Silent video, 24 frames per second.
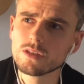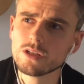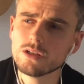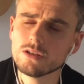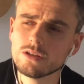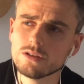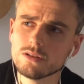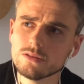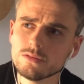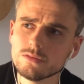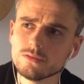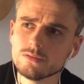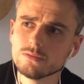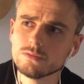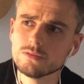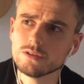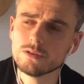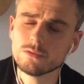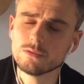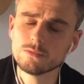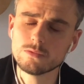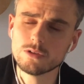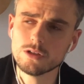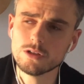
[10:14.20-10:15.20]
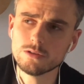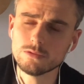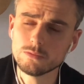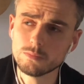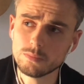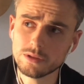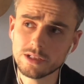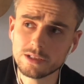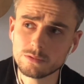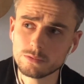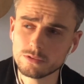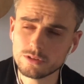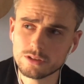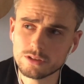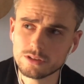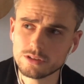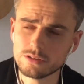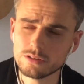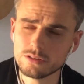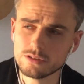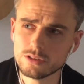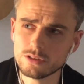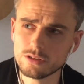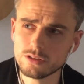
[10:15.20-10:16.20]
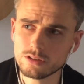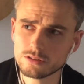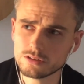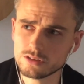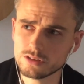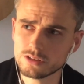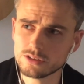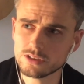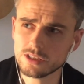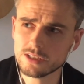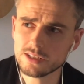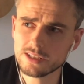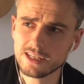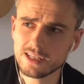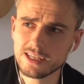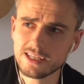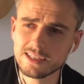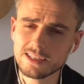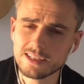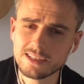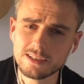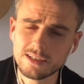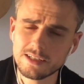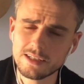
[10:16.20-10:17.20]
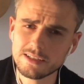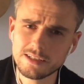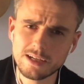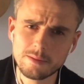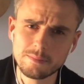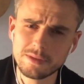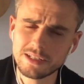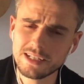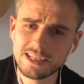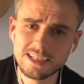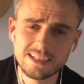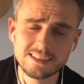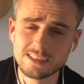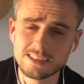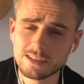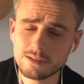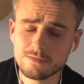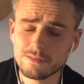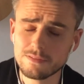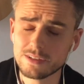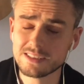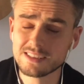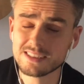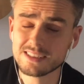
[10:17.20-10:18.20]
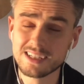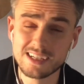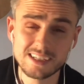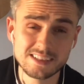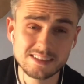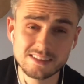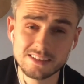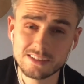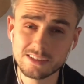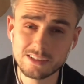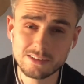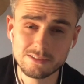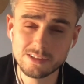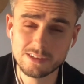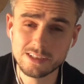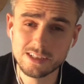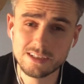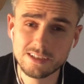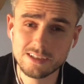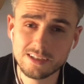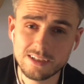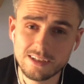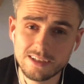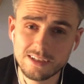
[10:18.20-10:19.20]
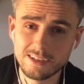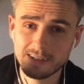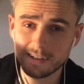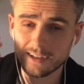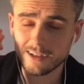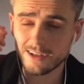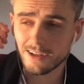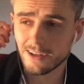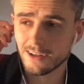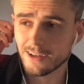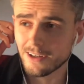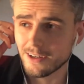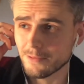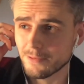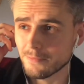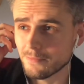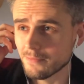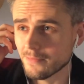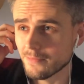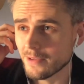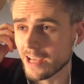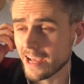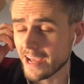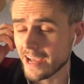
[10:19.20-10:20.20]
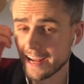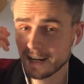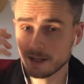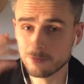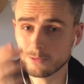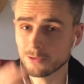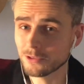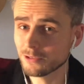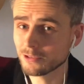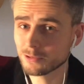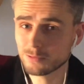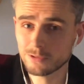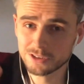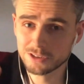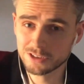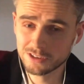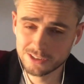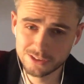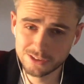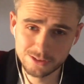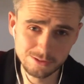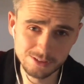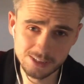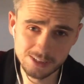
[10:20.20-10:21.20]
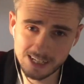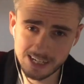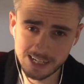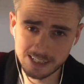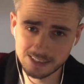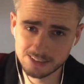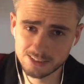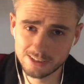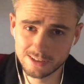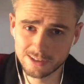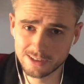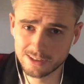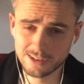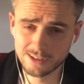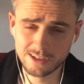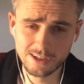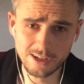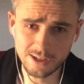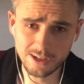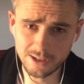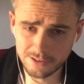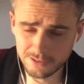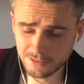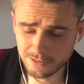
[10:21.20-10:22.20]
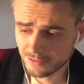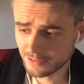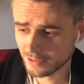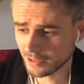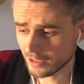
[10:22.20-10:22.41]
who played one of the doctors, and he I mean, he's had a fantastic career. Anyone who's watching this who's an actor and